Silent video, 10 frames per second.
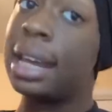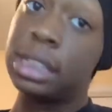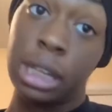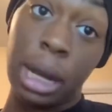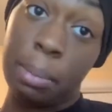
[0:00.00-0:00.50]

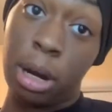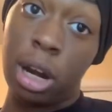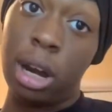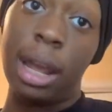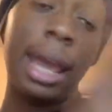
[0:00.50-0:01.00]

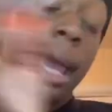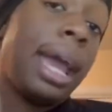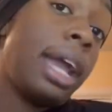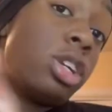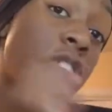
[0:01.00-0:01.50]
chamber,
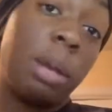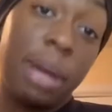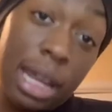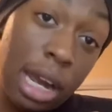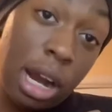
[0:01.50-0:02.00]
and you're going to
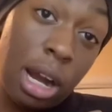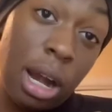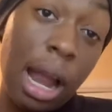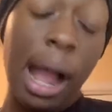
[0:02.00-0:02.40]
be in there.